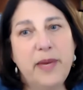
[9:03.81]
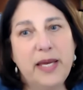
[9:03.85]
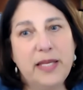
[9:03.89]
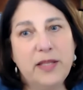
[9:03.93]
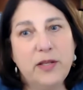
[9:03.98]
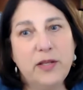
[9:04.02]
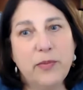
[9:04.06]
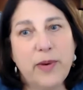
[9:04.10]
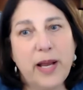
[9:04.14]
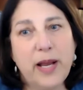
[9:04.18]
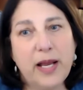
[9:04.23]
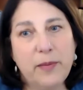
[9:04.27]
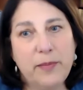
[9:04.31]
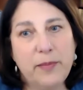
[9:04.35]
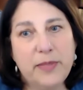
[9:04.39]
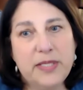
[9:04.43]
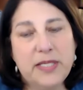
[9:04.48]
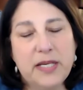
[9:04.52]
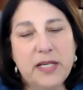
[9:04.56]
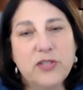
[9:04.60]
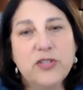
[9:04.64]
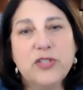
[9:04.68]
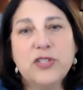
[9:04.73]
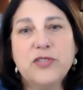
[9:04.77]
made the
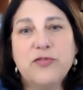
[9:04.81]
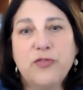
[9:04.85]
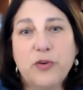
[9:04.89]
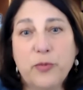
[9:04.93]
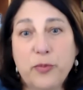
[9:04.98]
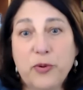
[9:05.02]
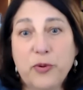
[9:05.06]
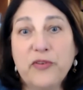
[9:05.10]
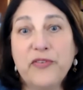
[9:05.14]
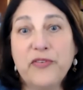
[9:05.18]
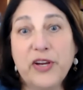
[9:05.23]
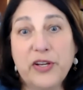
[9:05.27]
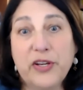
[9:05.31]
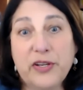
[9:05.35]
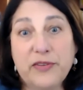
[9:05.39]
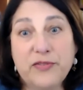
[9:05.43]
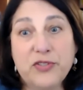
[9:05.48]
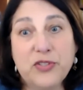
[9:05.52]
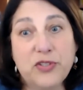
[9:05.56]
recommendations for preventive